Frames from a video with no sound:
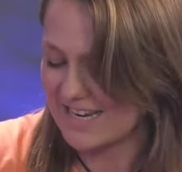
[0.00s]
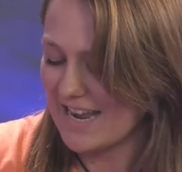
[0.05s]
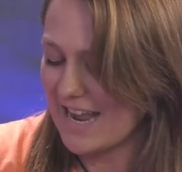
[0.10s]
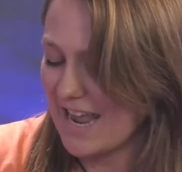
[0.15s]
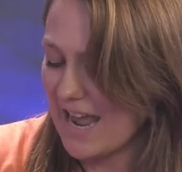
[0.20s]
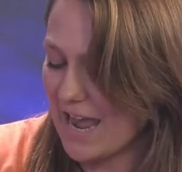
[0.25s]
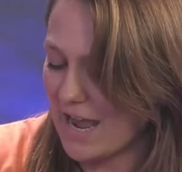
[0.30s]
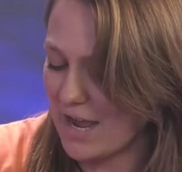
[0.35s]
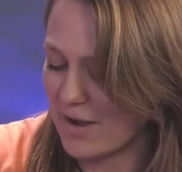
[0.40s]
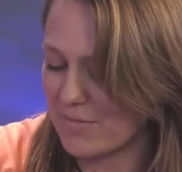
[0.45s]

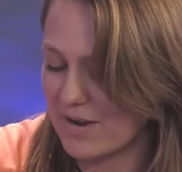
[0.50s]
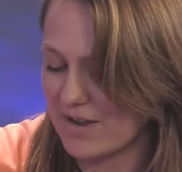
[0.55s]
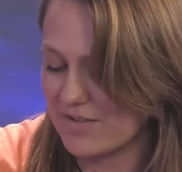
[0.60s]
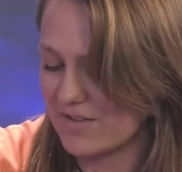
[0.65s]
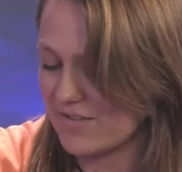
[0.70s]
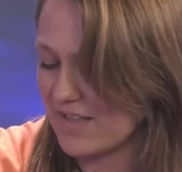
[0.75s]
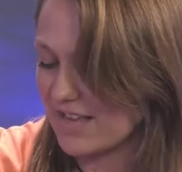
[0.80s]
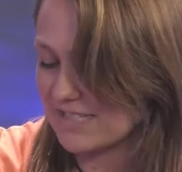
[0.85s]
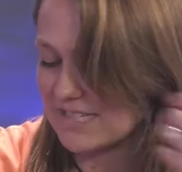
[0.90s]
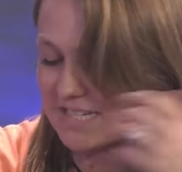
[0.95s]
Yes. Um, and
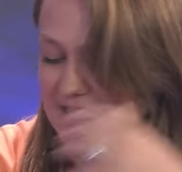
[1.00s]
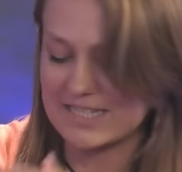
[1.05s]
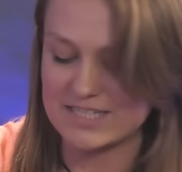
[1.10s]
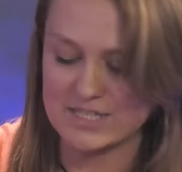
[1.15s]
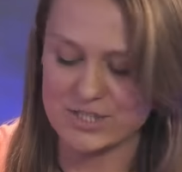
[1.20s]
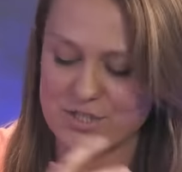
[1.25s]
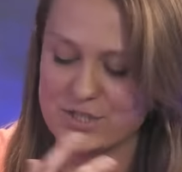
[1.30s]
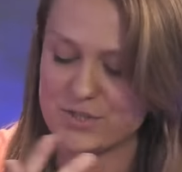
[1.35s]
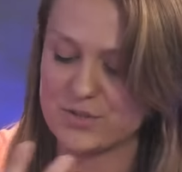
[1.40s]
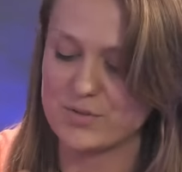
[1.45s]
then that's
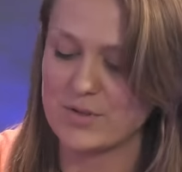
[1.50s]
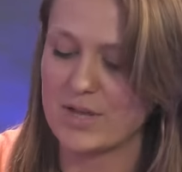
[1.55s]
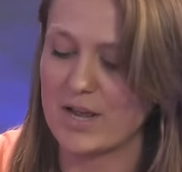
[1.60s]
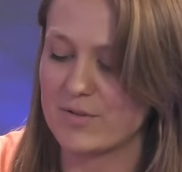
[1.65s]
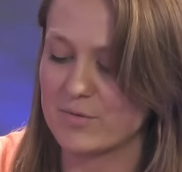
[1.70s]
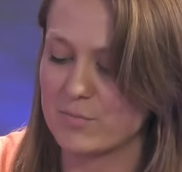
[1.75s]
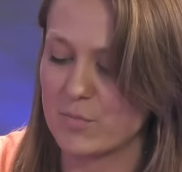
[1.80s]
connected to uh,